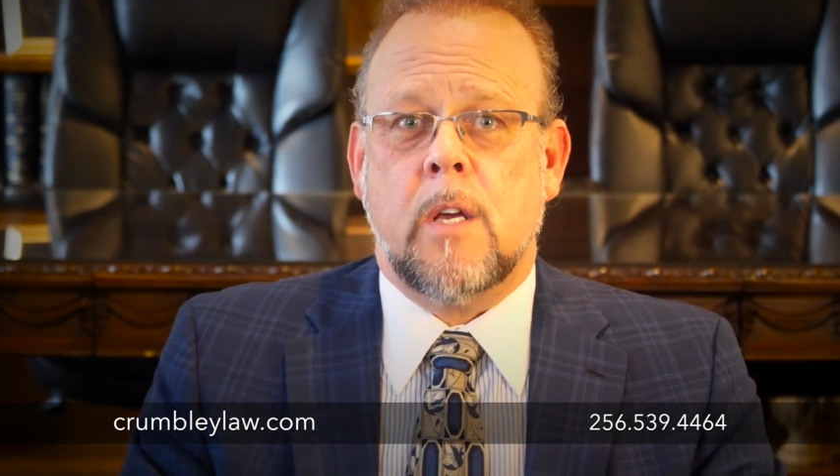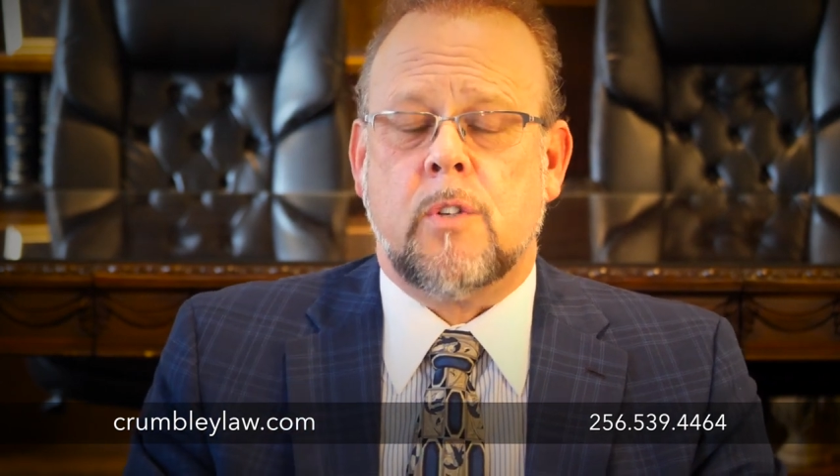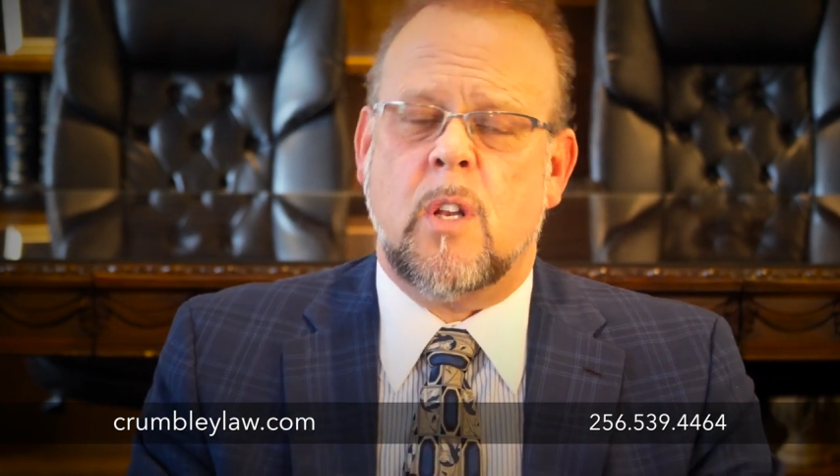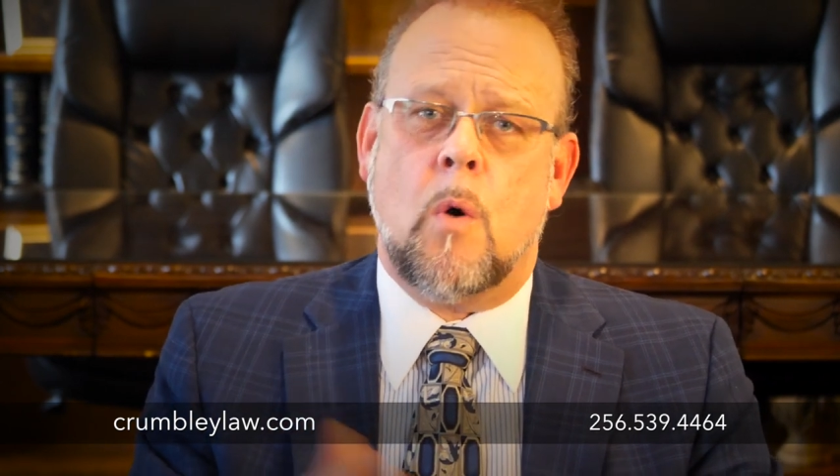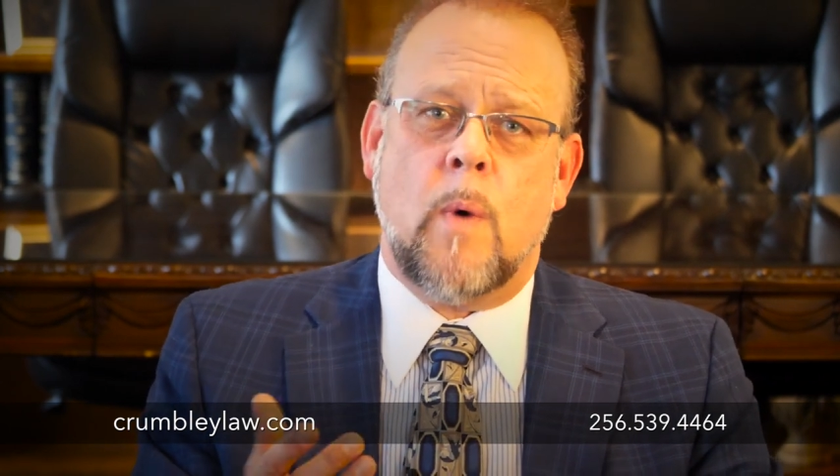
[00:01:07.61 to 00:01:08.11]

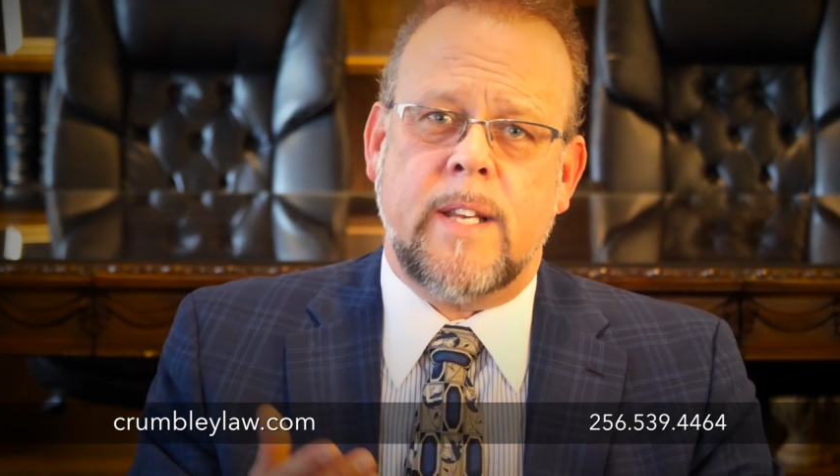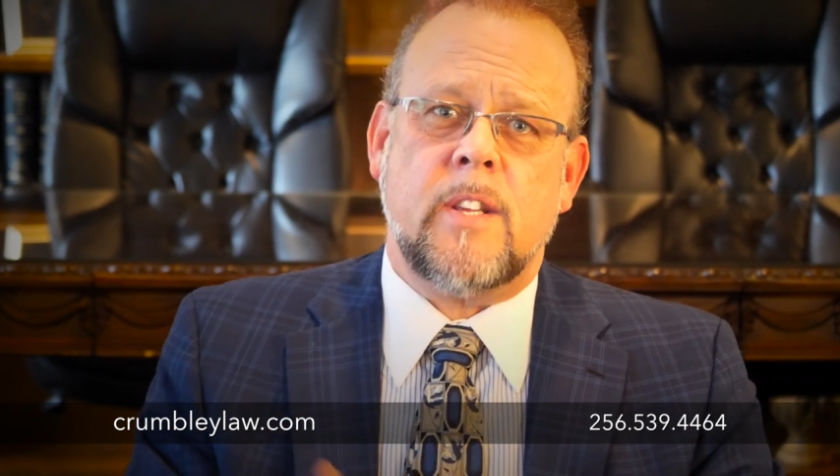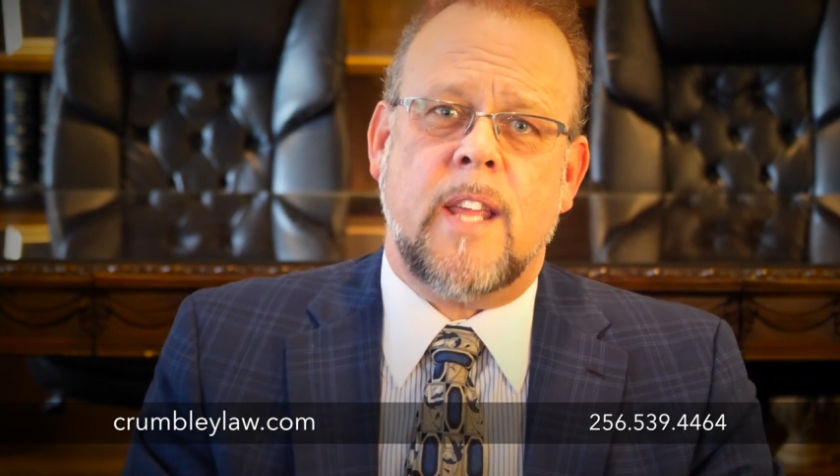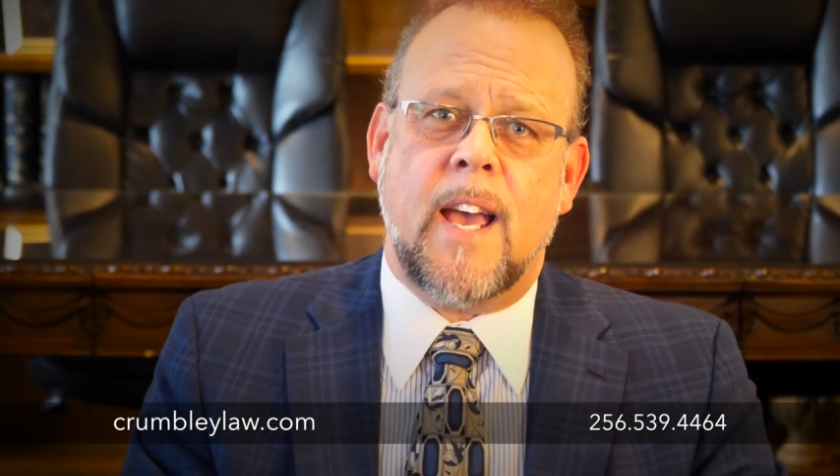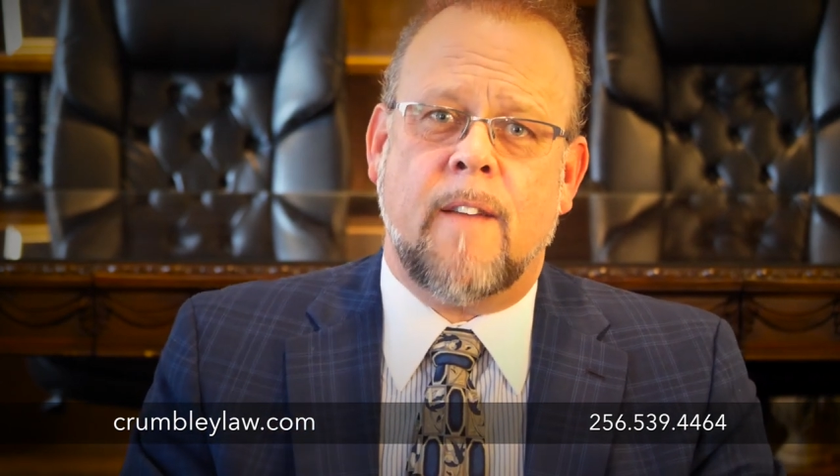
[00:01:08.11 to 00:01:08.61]
So don't wait
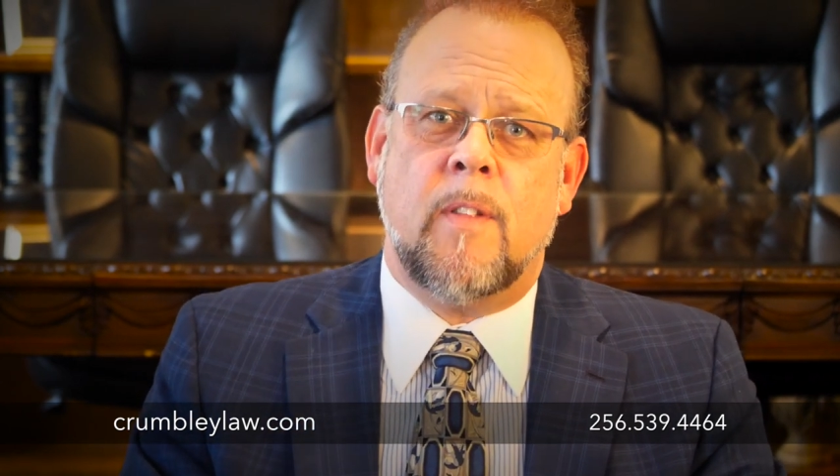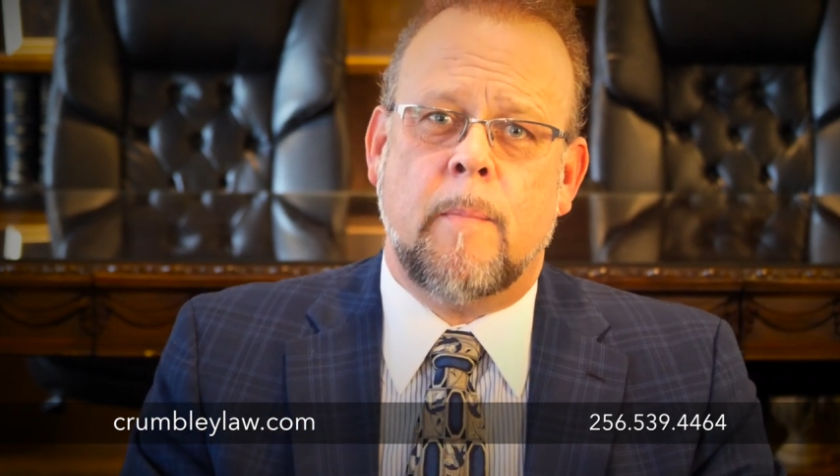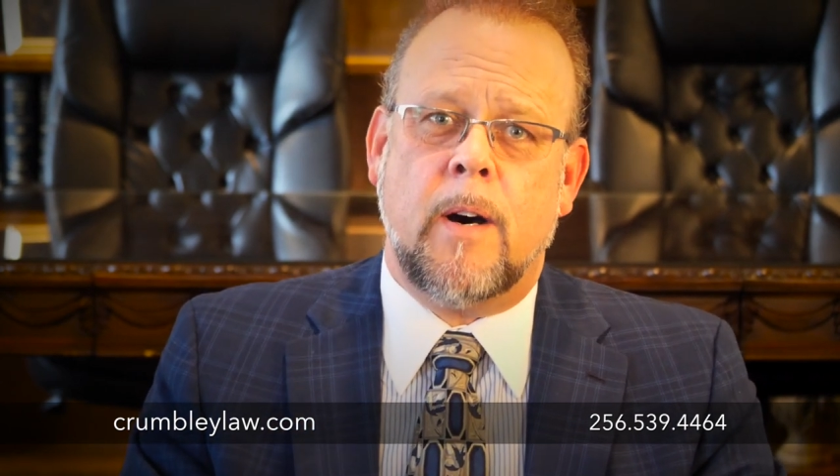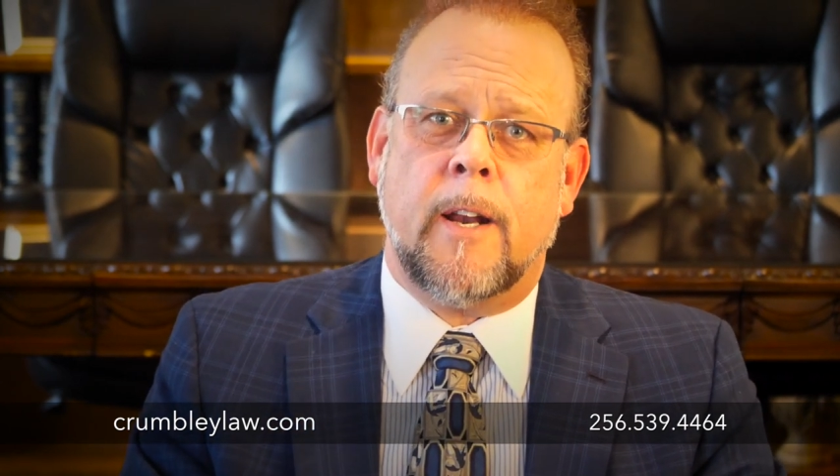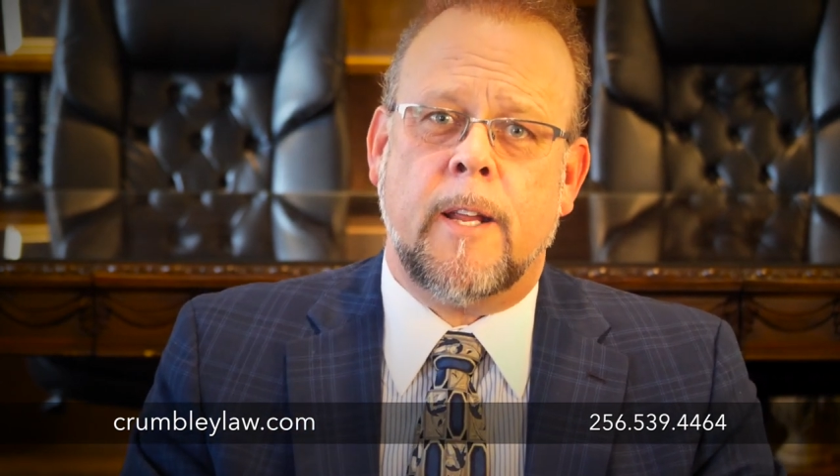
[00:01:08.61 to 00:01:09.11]
till you have the
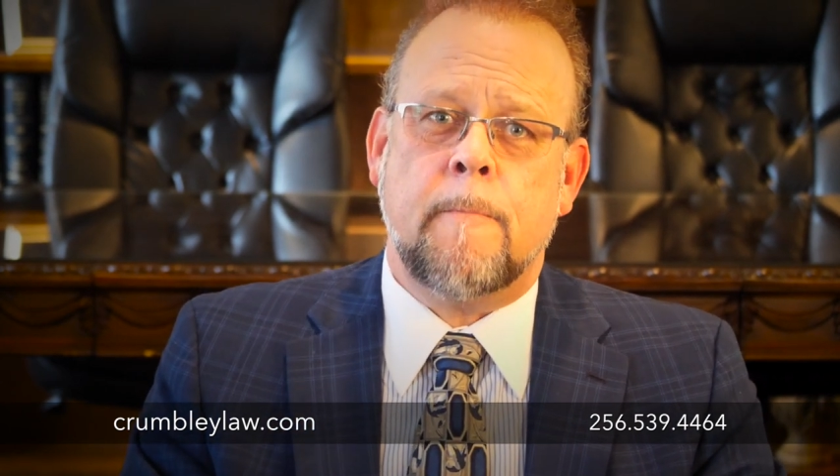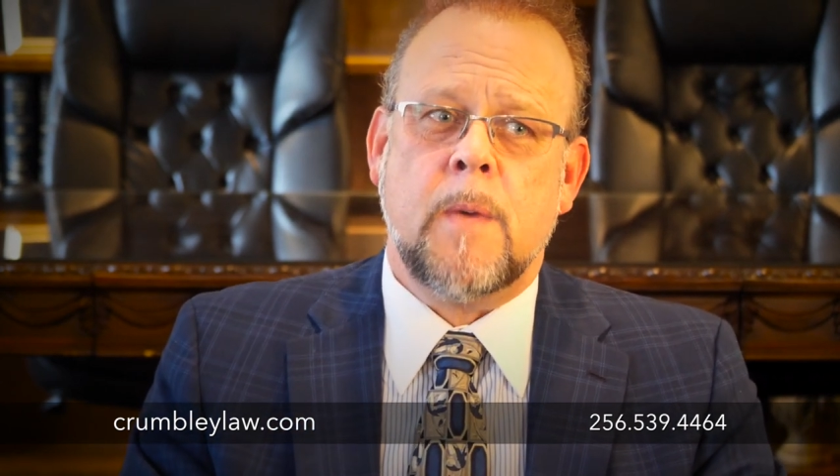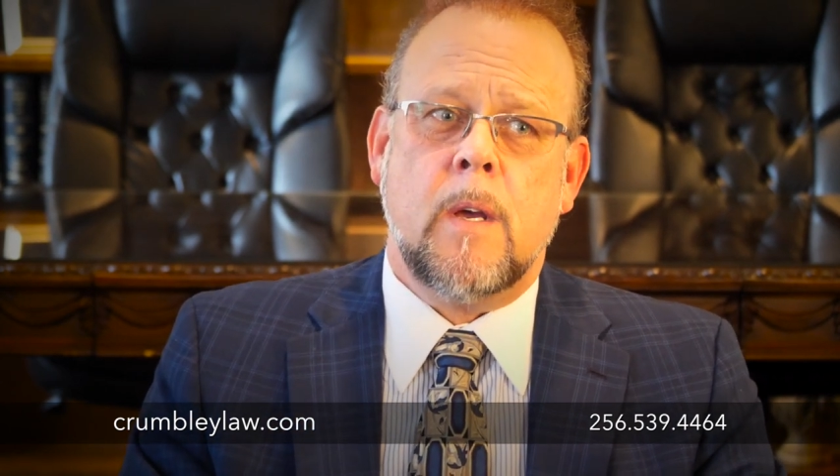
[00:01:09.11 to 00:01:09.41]
money.